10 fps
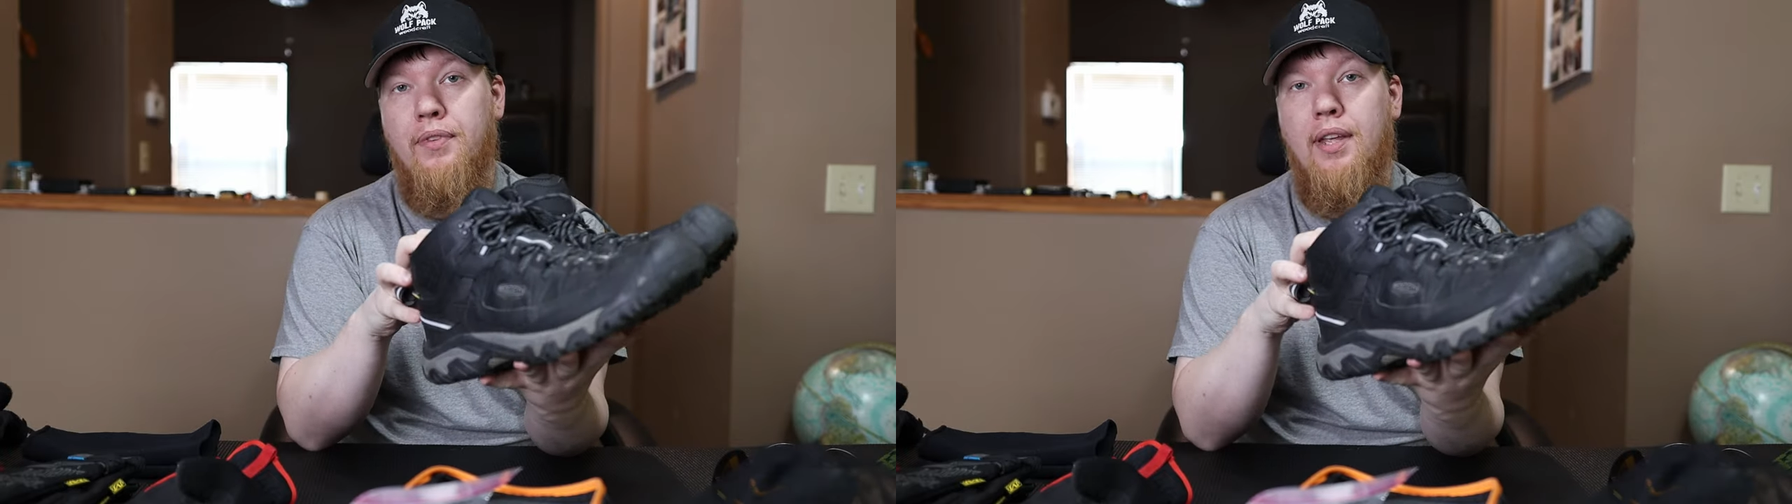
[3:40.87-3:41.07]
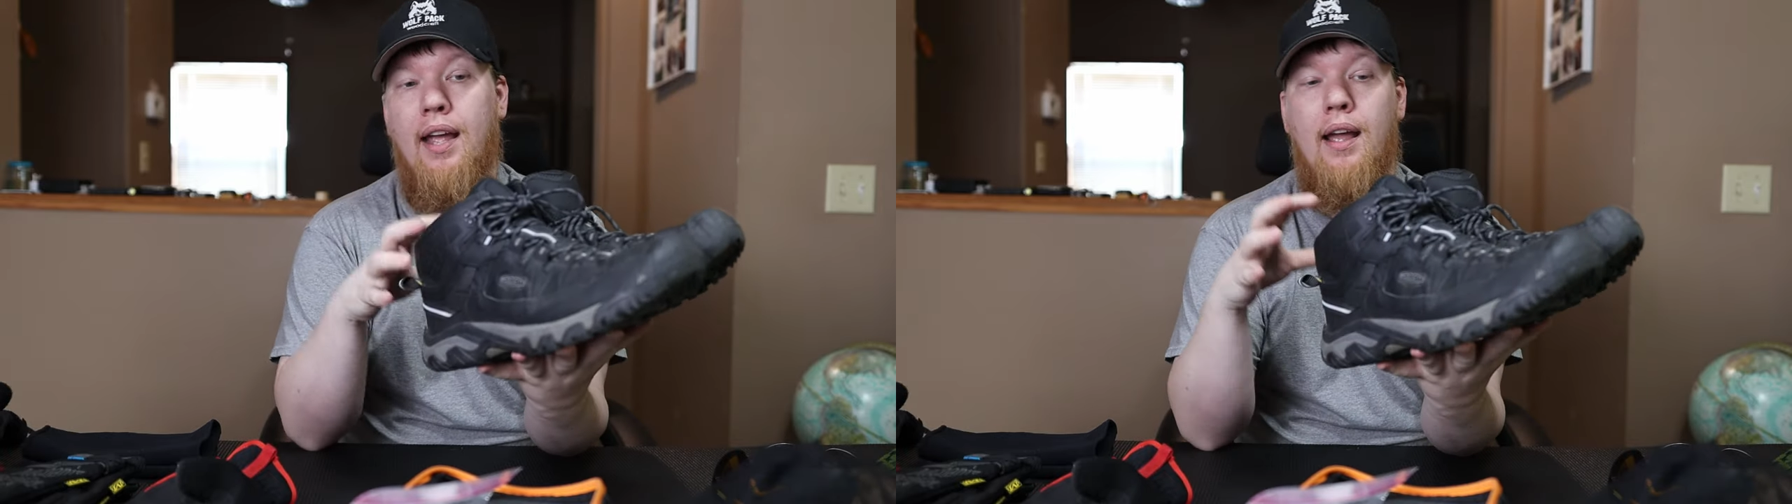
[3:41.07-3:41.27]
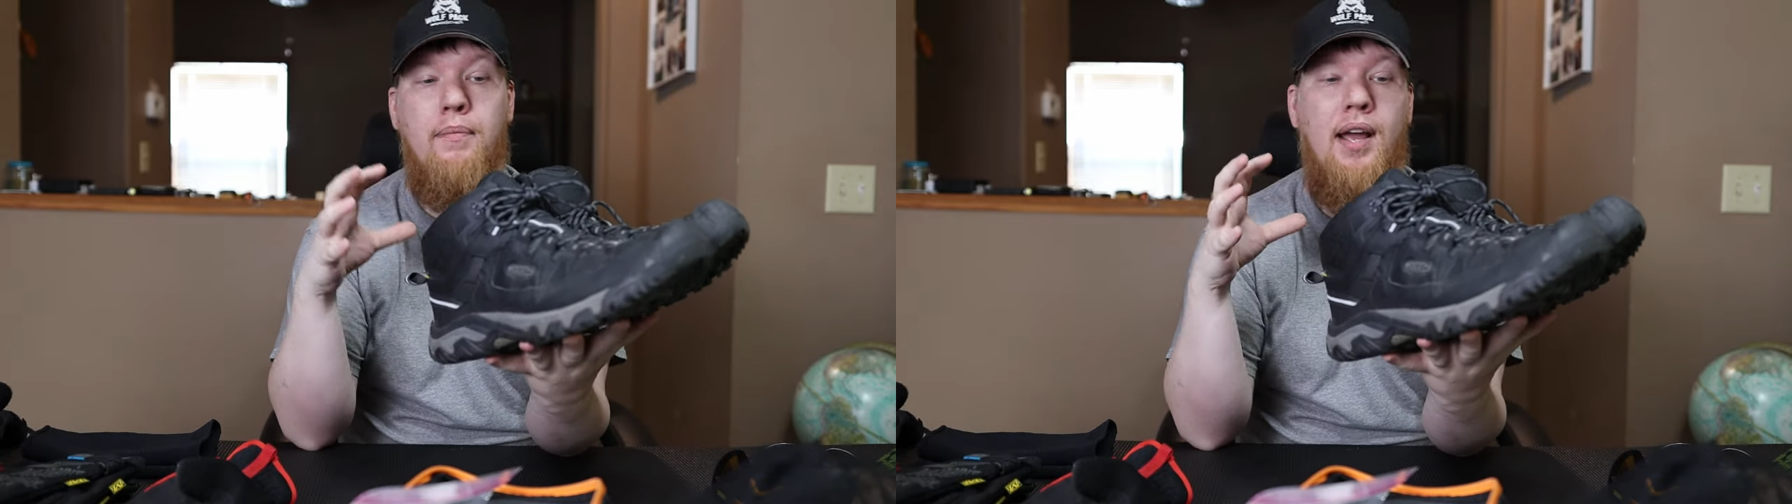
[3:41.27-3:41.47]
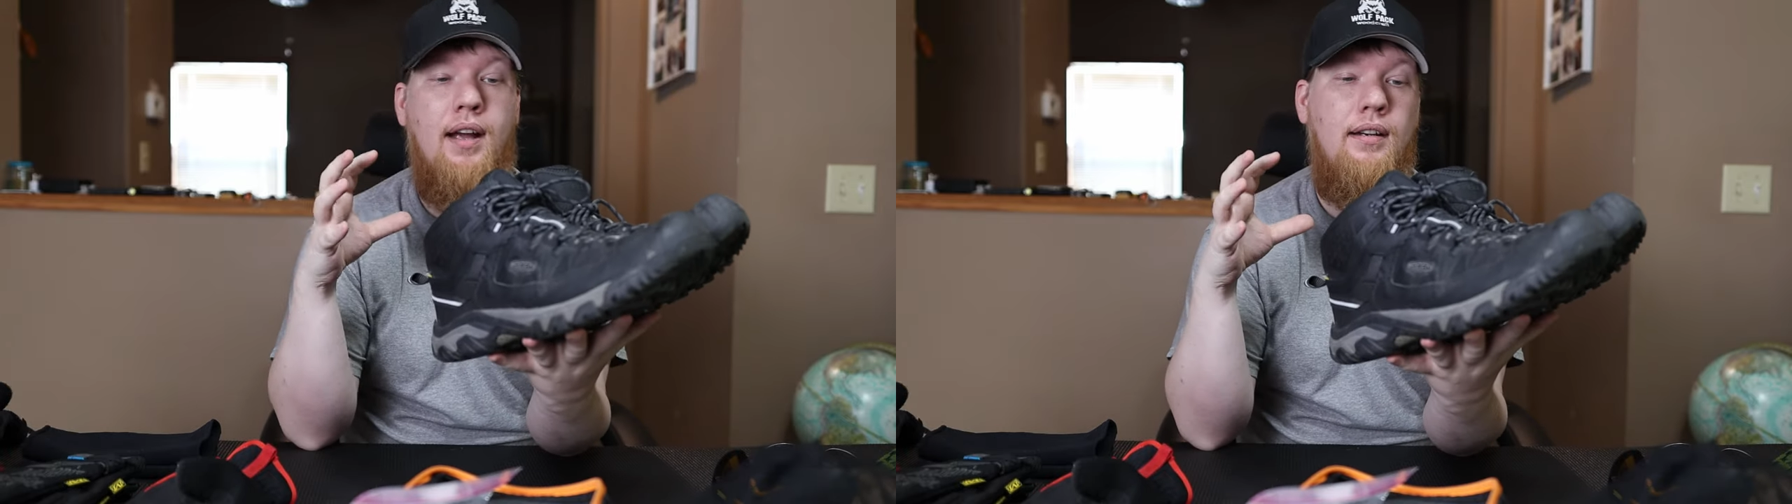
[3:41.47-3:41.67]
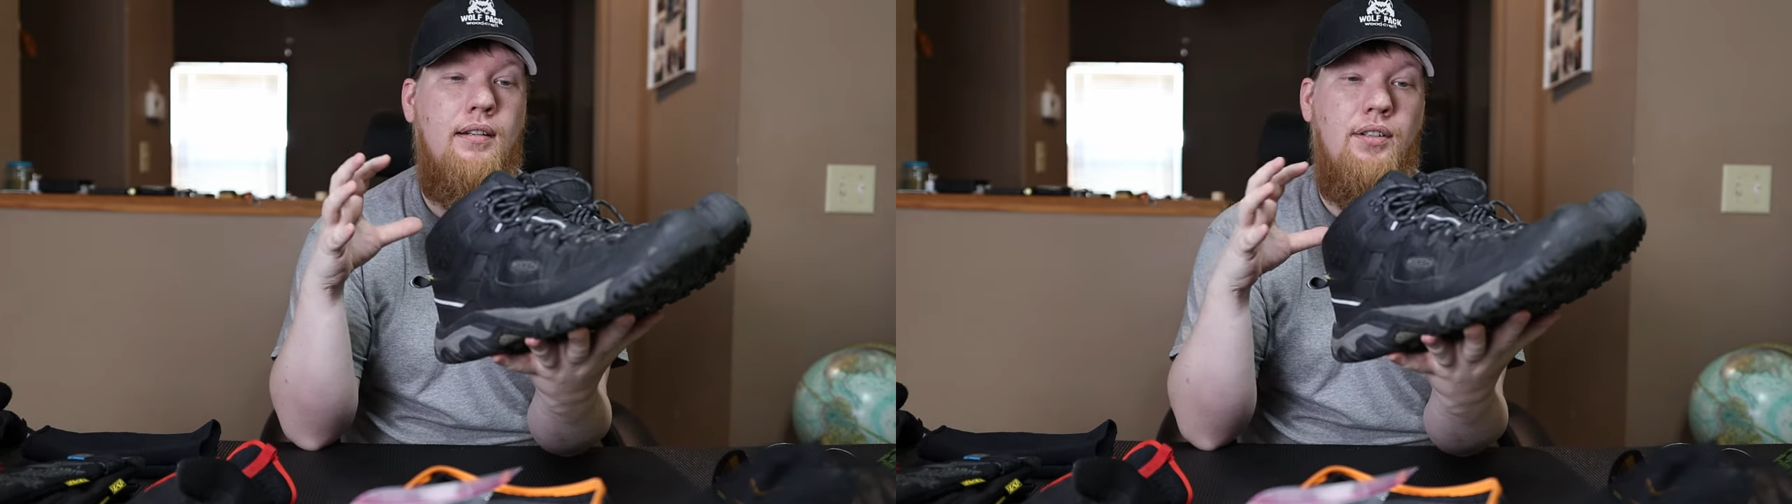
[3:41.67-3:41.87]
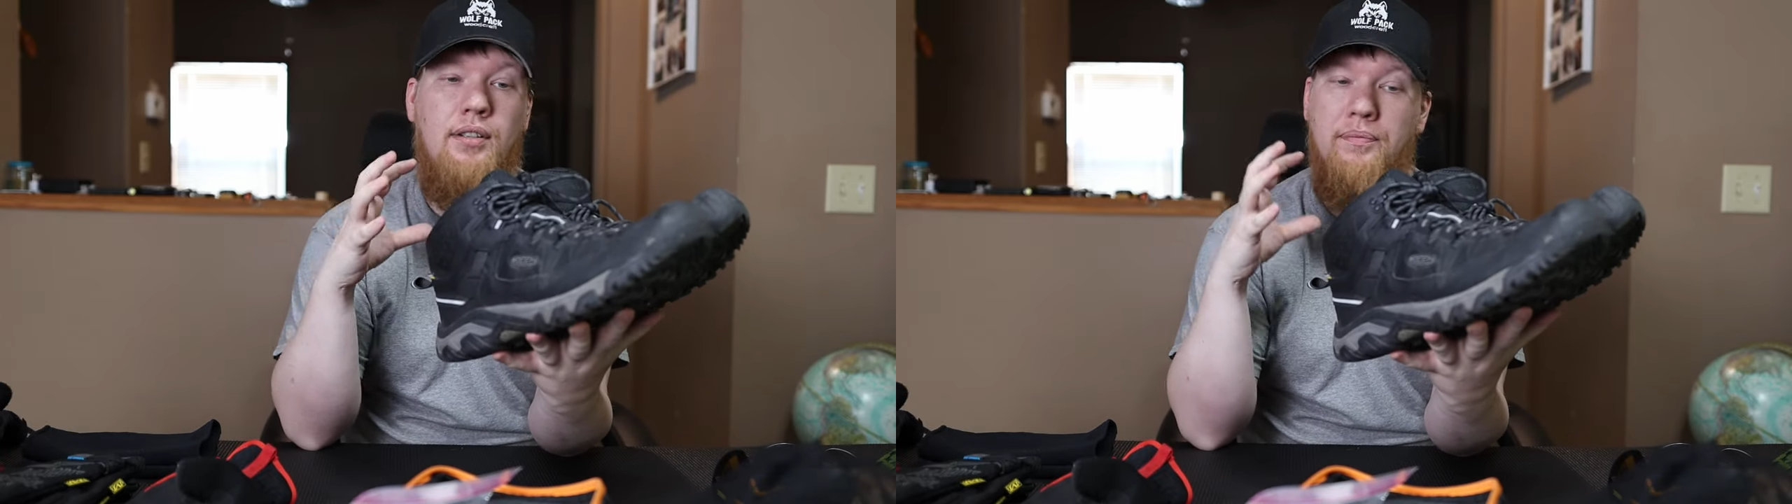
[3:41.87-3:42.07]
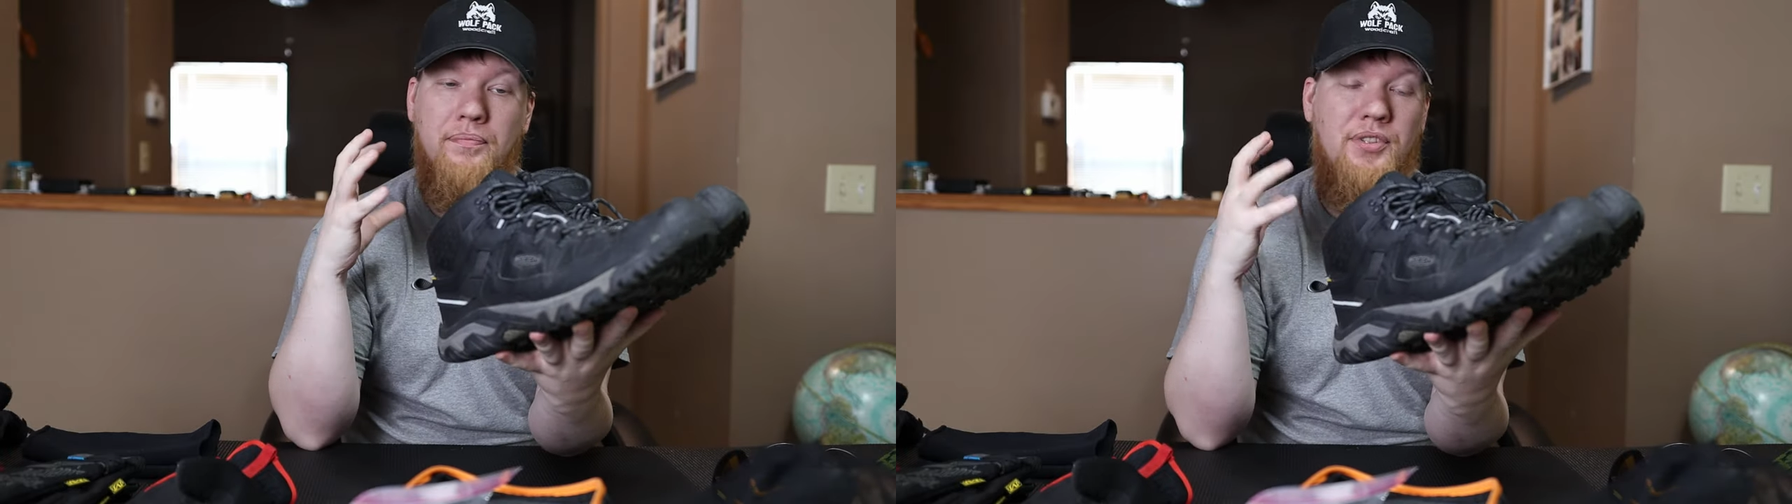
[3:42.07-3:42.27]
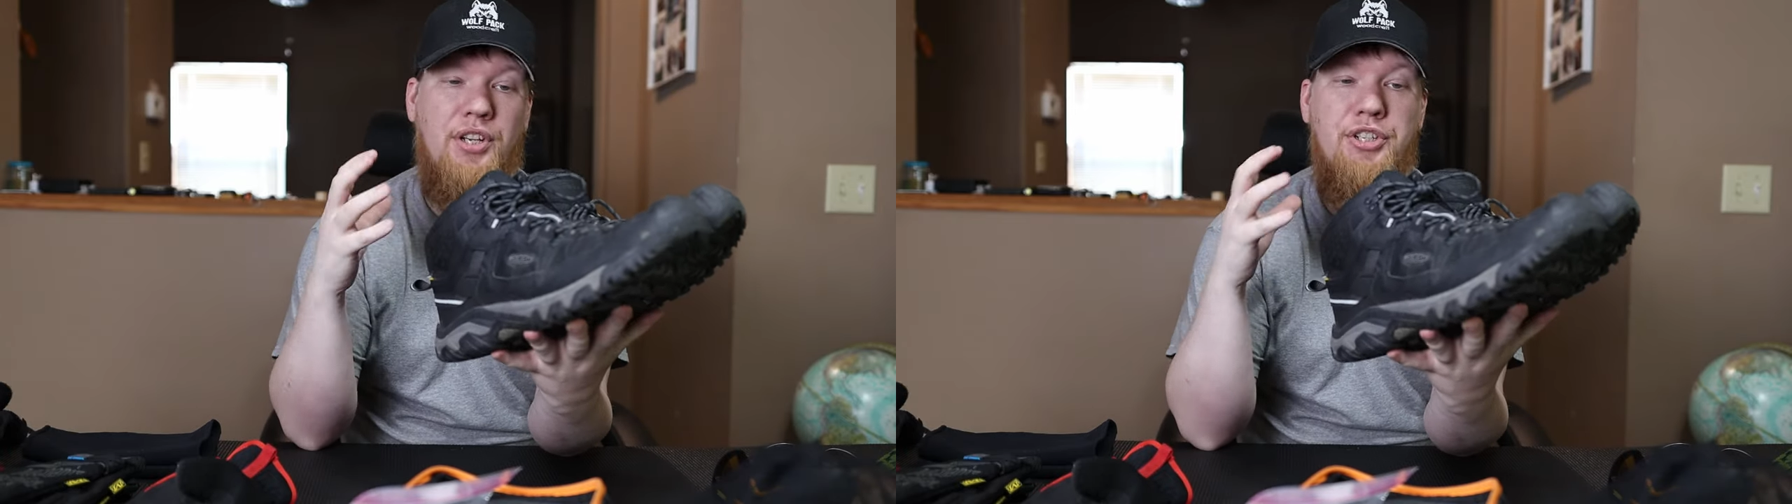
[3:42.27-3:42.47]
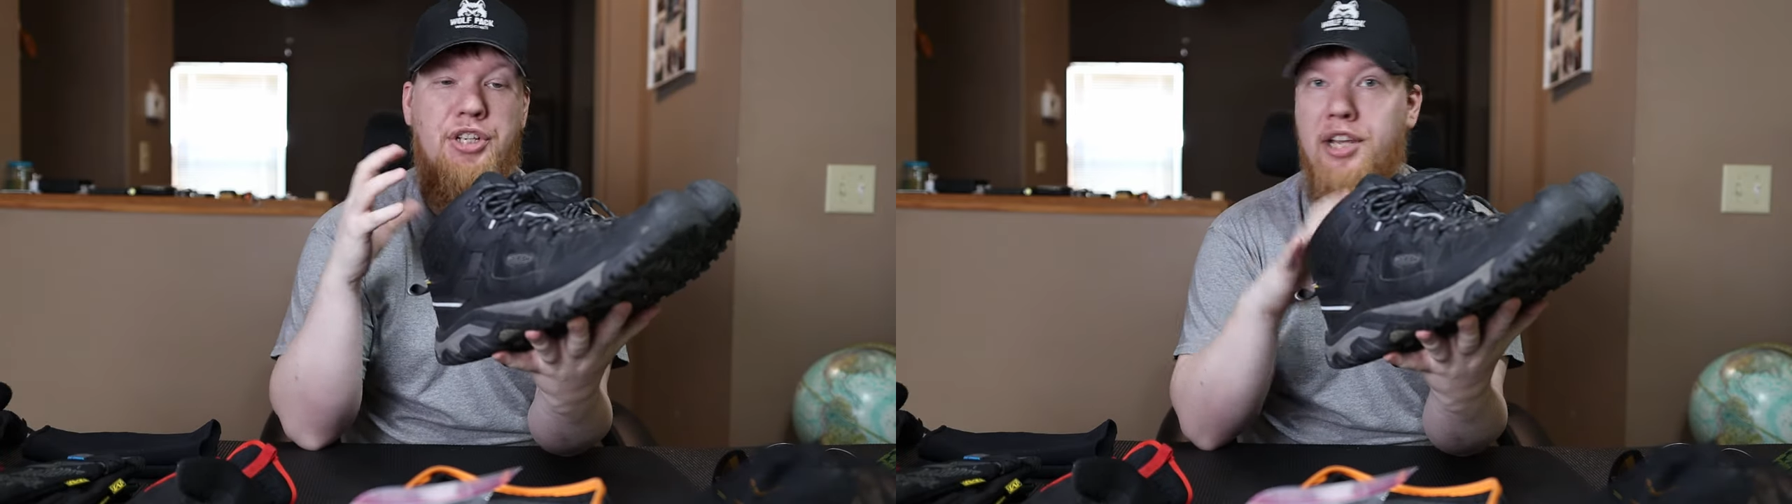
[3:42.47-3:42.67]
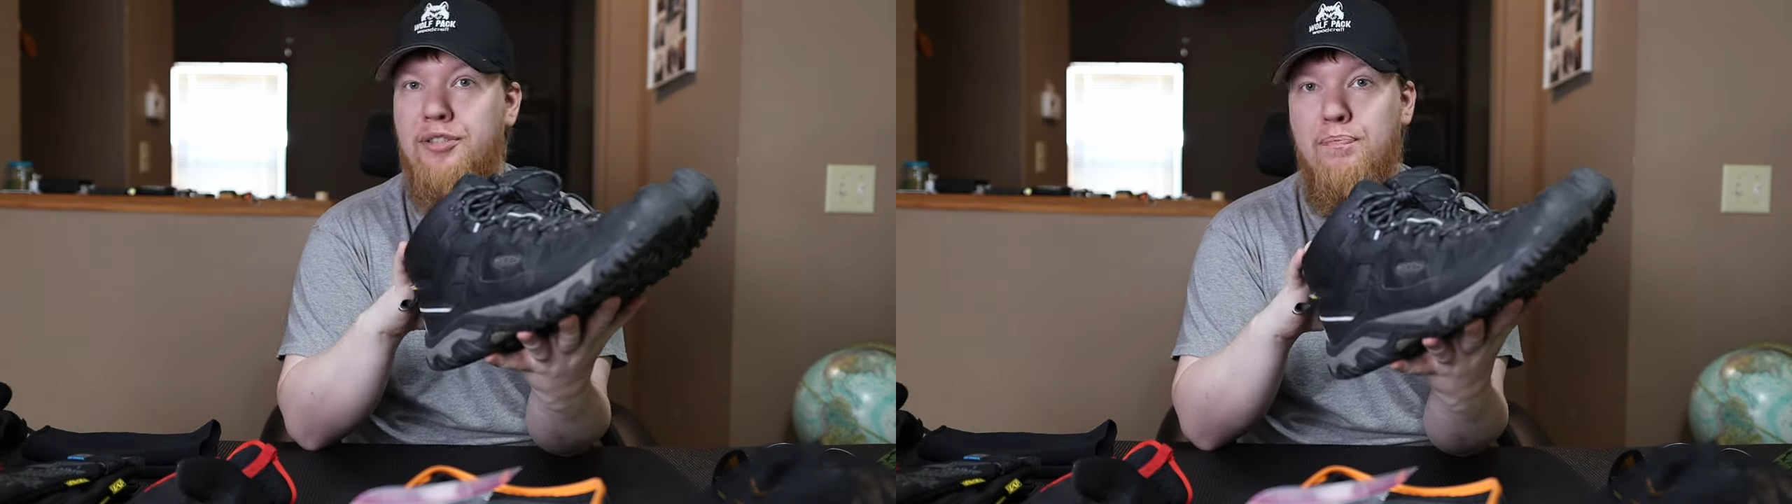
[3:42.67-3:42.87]
Okay, I'm not going to
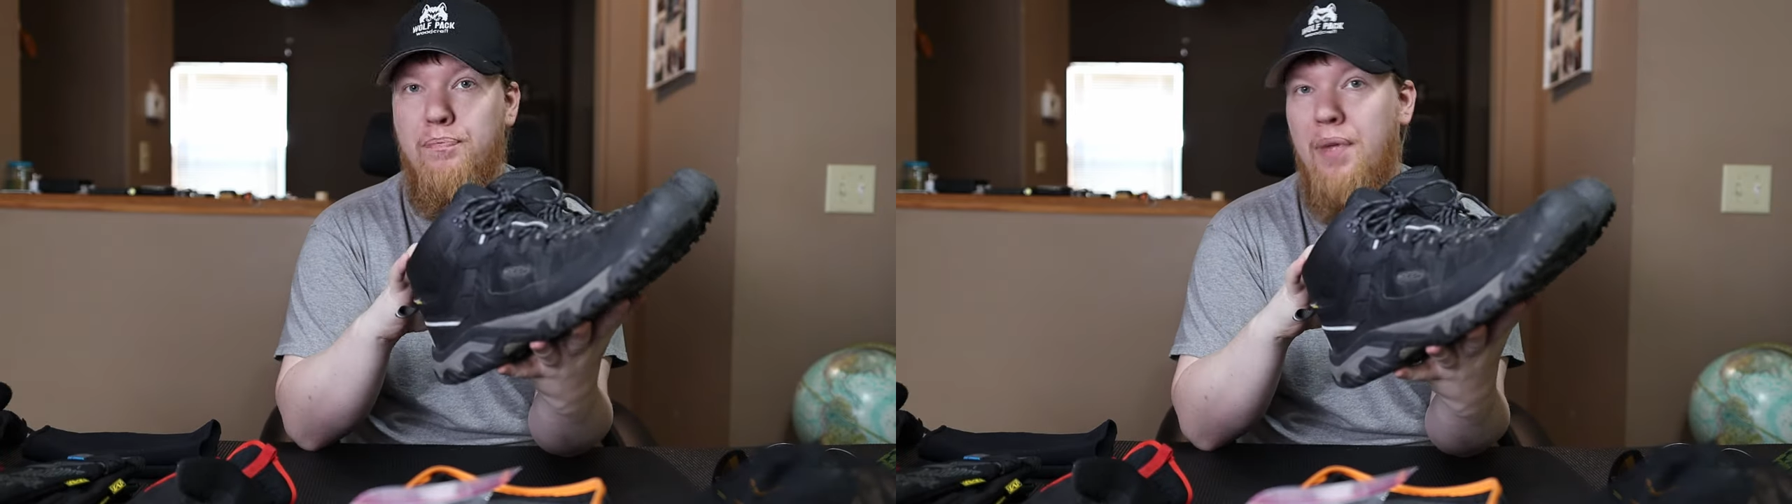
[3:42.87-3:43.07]
suggest